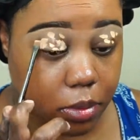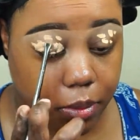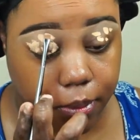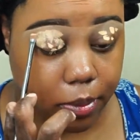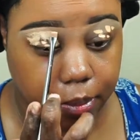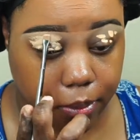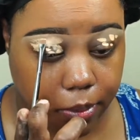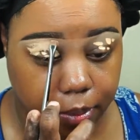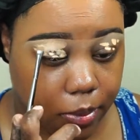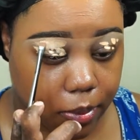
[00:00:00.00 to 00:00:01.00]
So
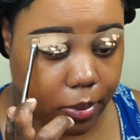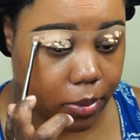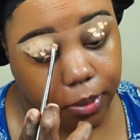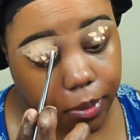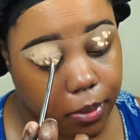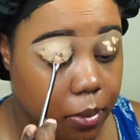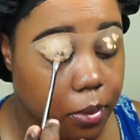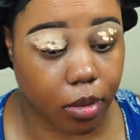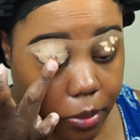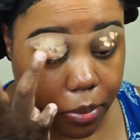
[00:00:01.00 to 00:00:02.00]
as a base
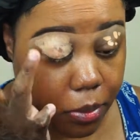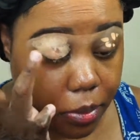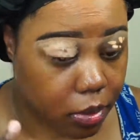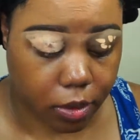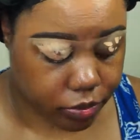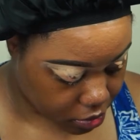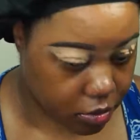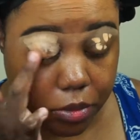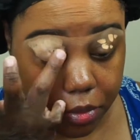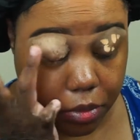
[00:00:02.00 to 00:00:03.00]
for my eyeshadow,
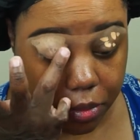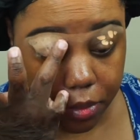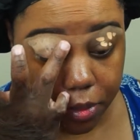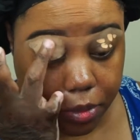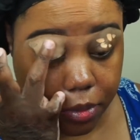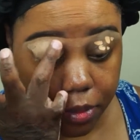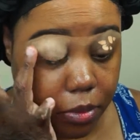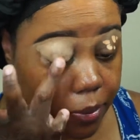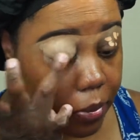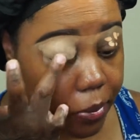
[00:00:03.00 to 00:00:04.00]
I'm using that
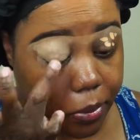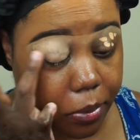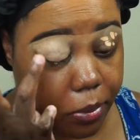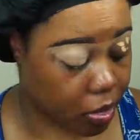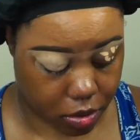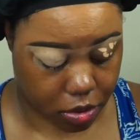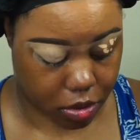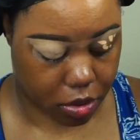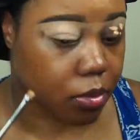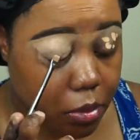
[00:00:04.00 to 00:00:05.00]
same
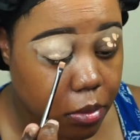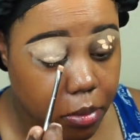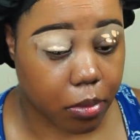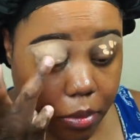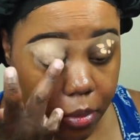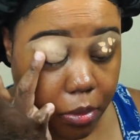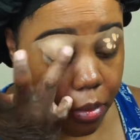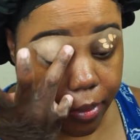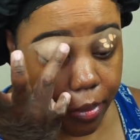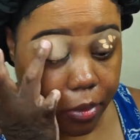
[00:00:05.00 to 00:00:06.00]
MAC Pro Longwear
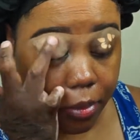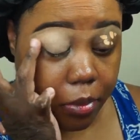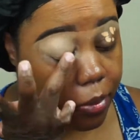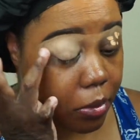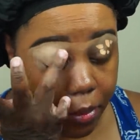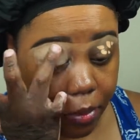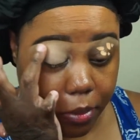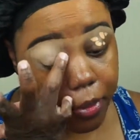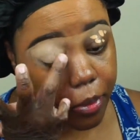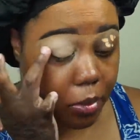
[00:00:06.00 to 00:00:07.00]
concealer on my
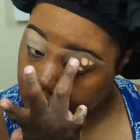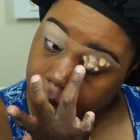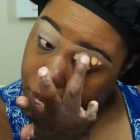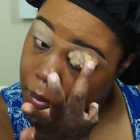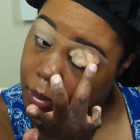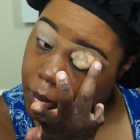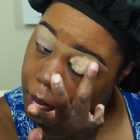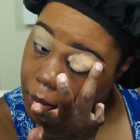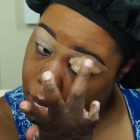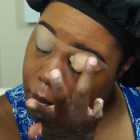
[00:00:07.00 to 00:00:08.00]
lids and just
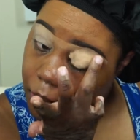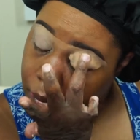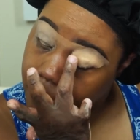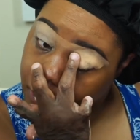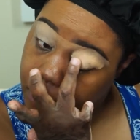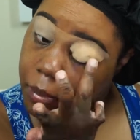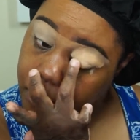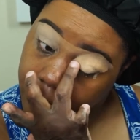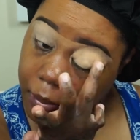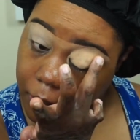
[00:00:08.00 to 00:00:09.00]
blending that out with my
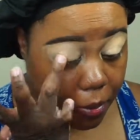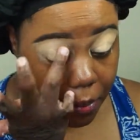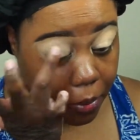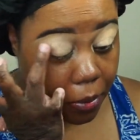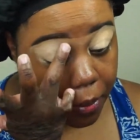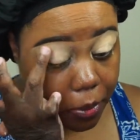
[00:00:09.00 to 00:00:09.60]
fingers.